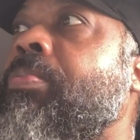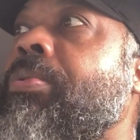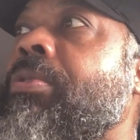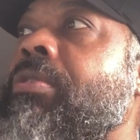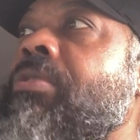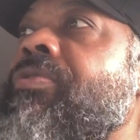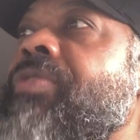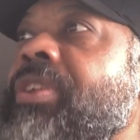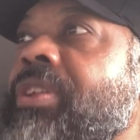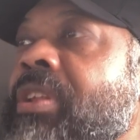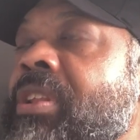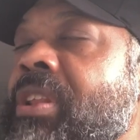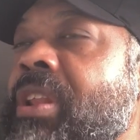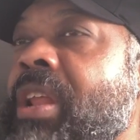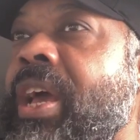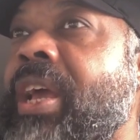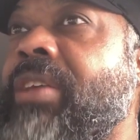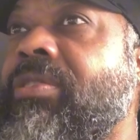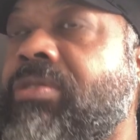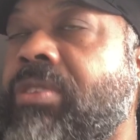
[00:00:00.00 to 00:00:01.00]
perfect and
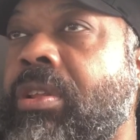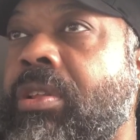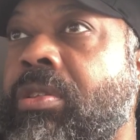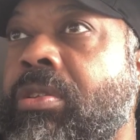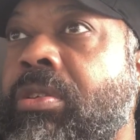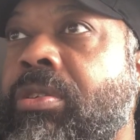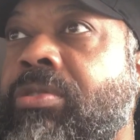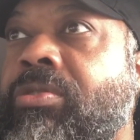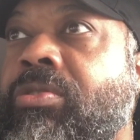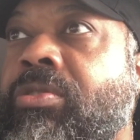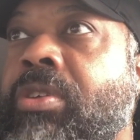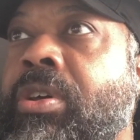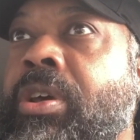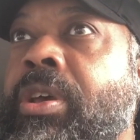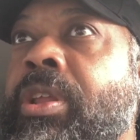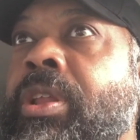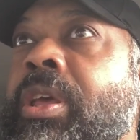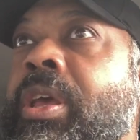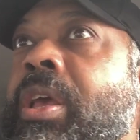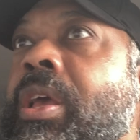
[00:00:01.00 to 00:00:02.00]
nice and looks
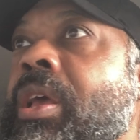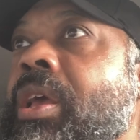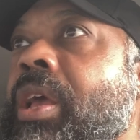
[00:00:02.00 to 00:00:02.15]
good